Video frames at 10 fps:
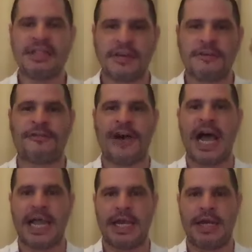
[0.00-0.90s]
to
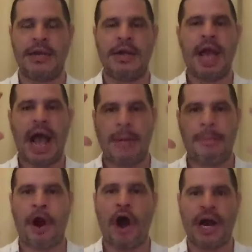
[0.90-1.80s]
find a
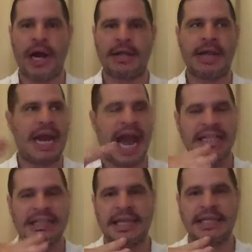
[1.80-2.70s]
product
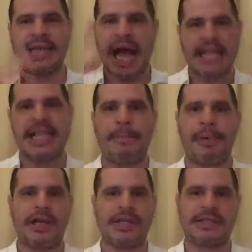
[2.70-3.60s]
like this at that
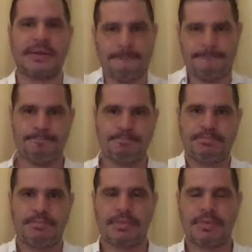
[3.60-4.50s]
price.
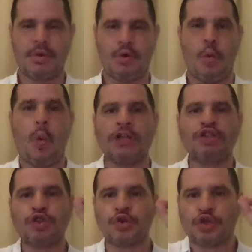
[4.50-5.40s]

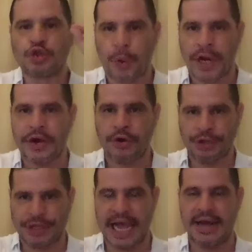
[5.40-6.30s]
Once you trigger
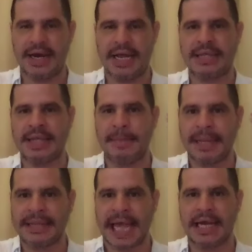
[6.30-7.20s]
that in the
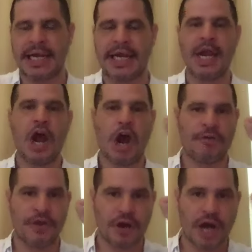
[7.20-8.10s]
mentality
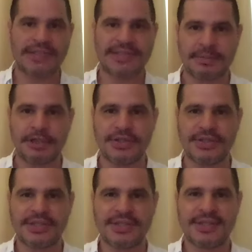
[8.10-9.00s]
of your customers,